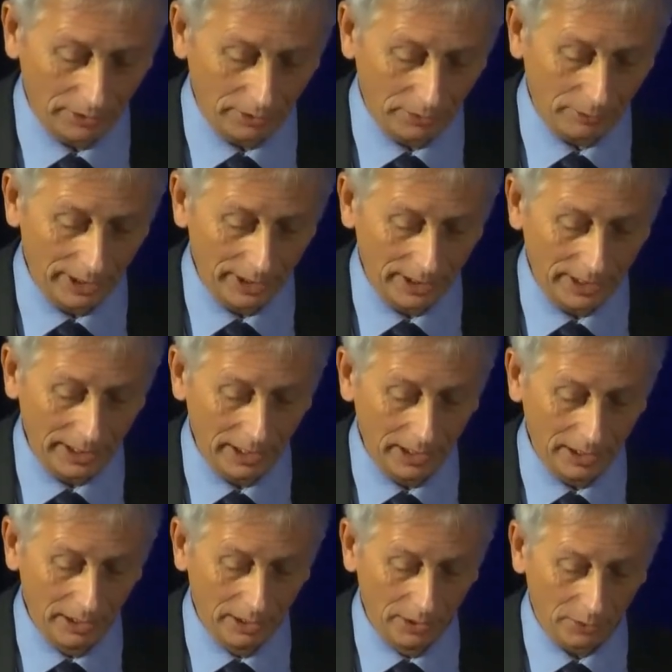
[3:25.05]

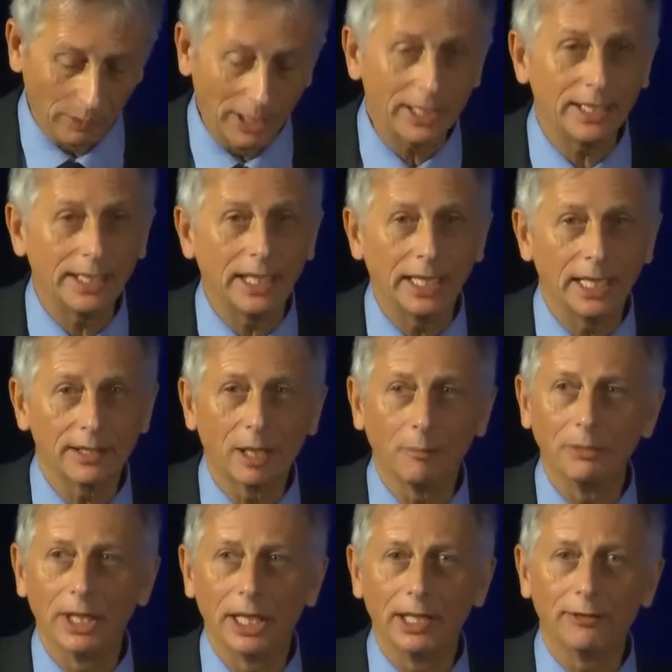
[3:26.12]
2020 and its
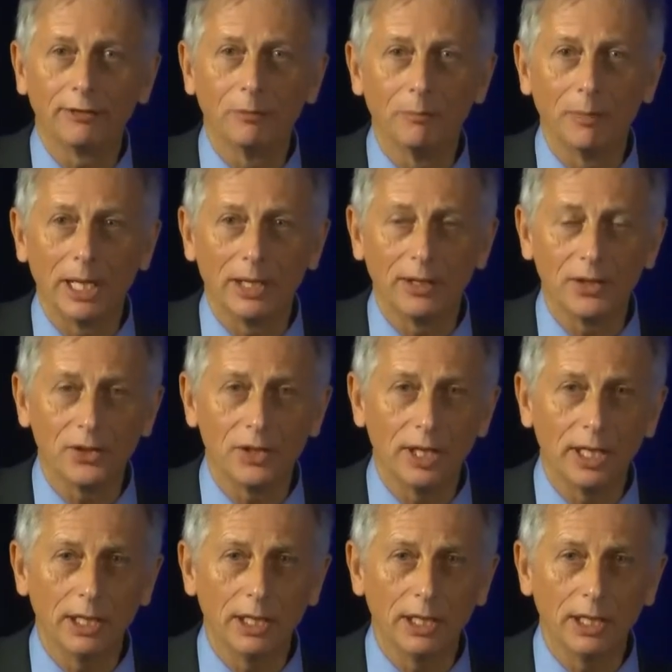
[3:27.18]
update from May this year,